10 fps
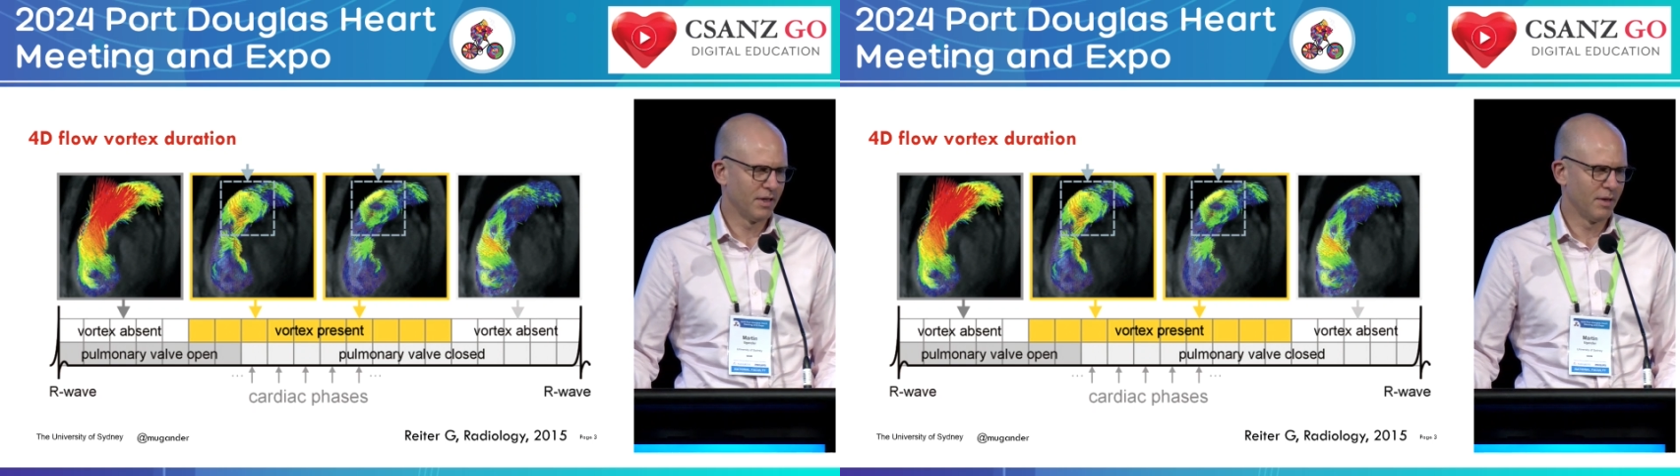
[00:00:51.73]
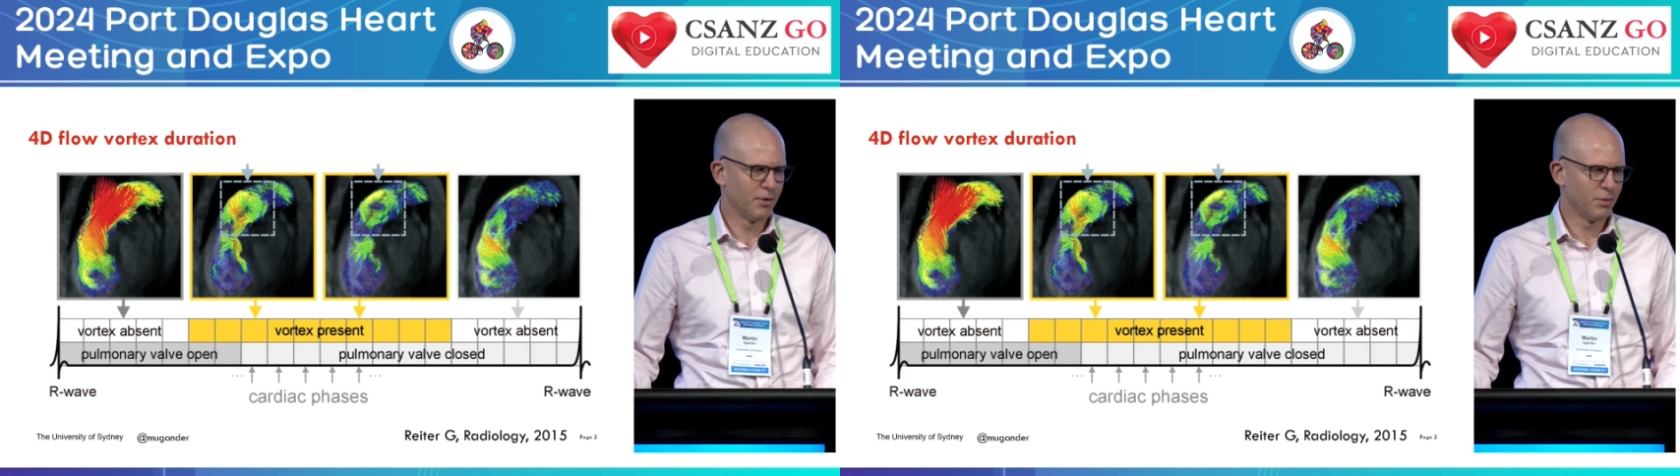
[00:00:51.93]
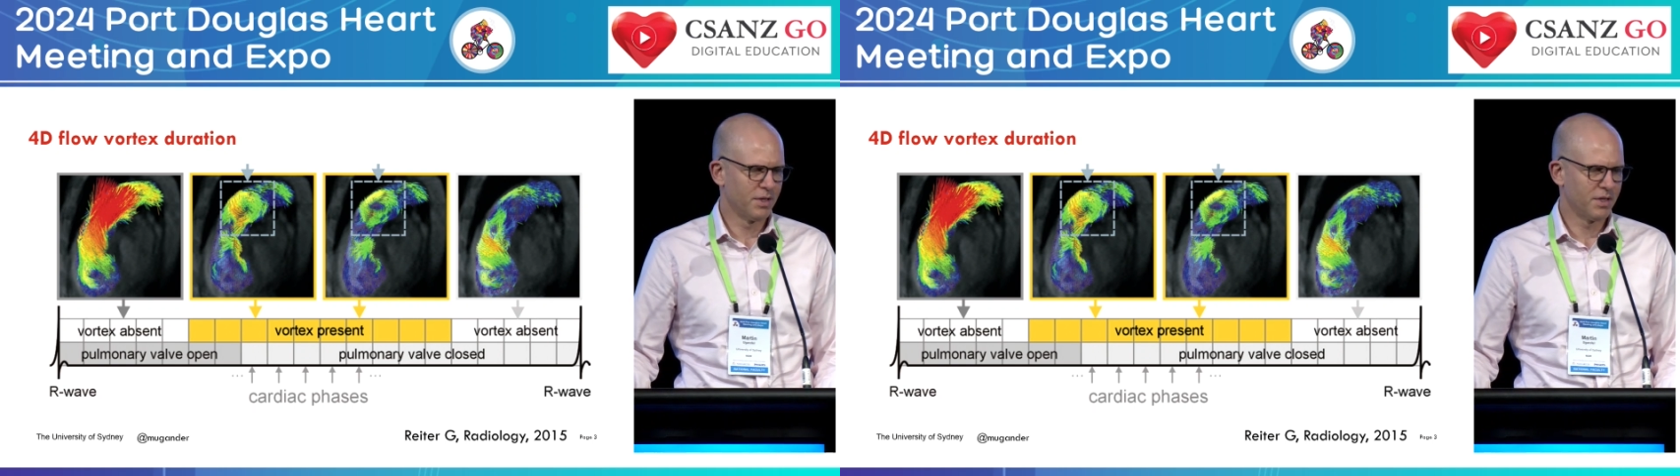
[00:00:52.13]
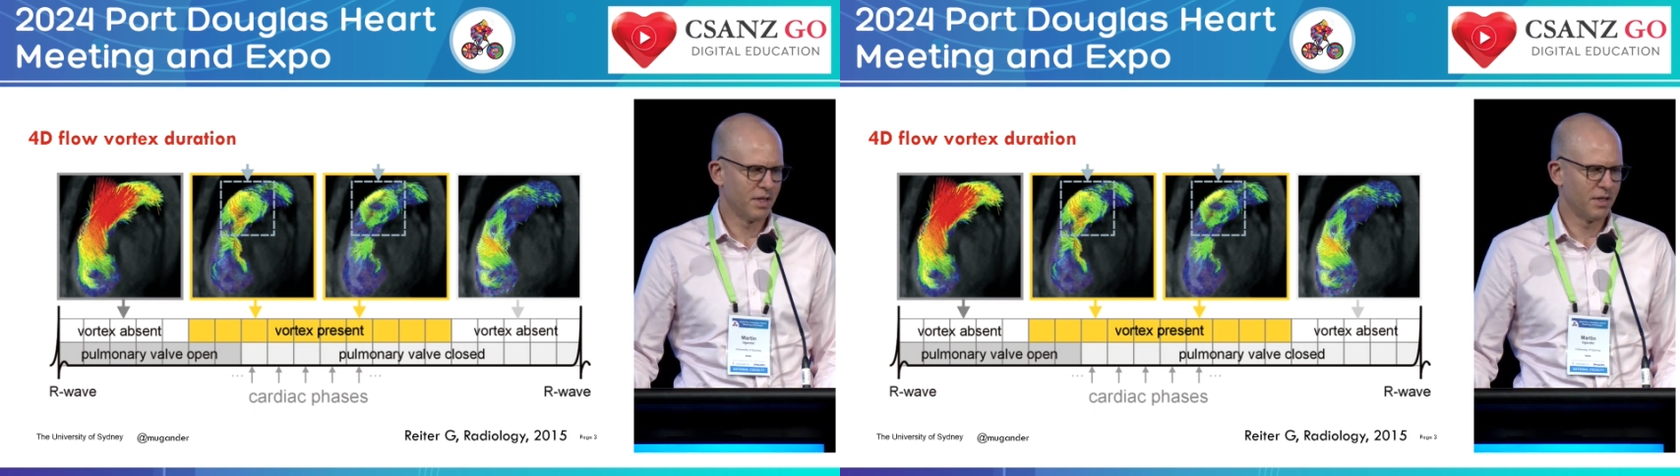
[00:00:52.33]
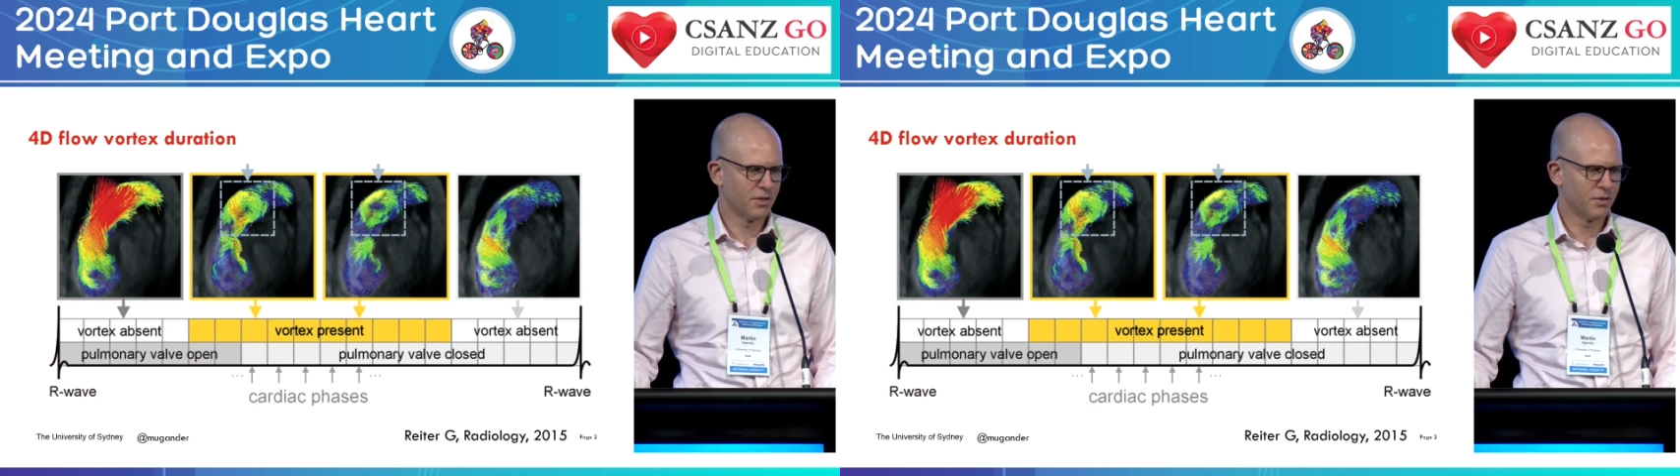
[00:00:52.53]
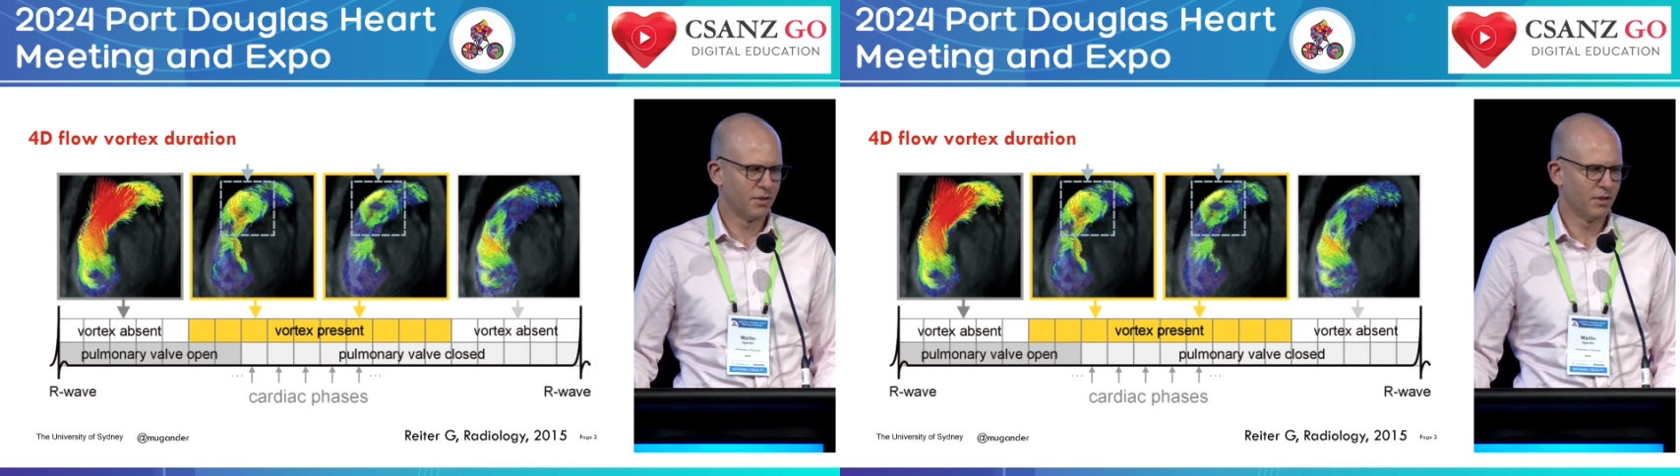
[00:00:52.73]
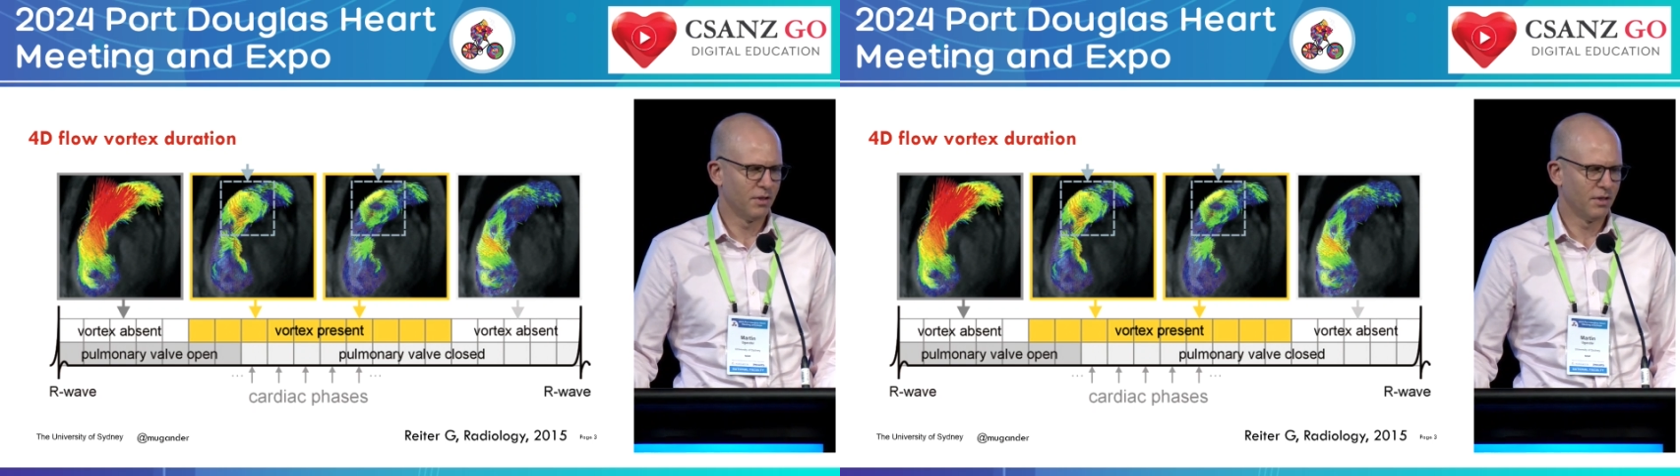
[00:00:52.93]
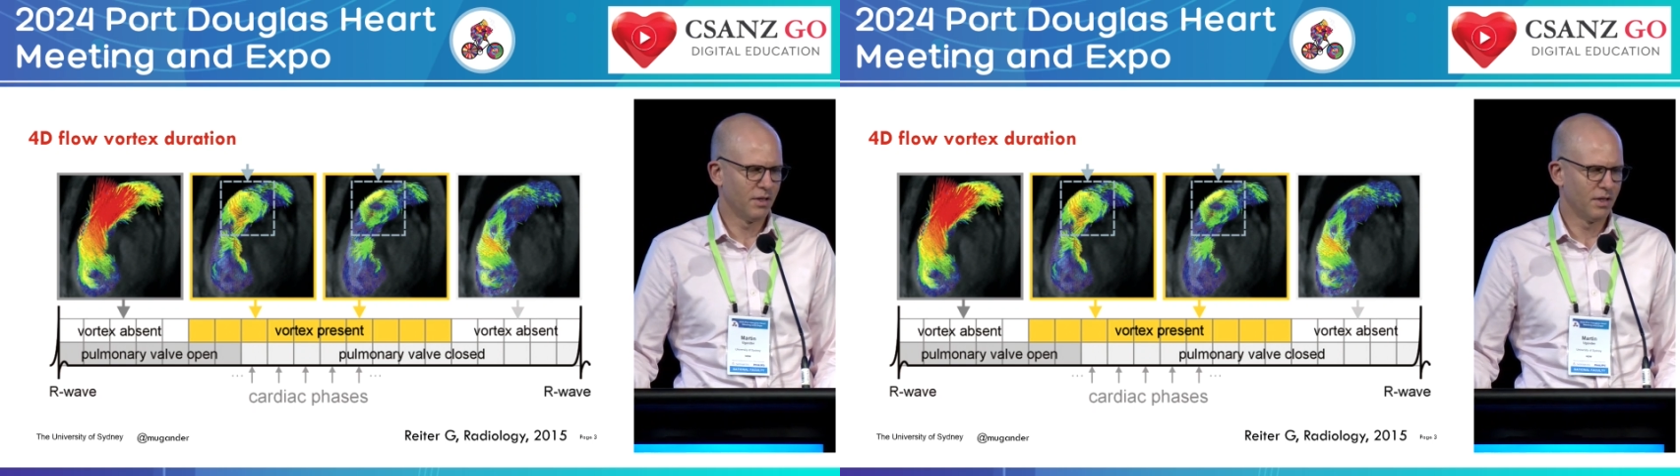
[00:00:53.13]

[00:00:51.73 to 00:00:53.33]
in the image, we see the sternum,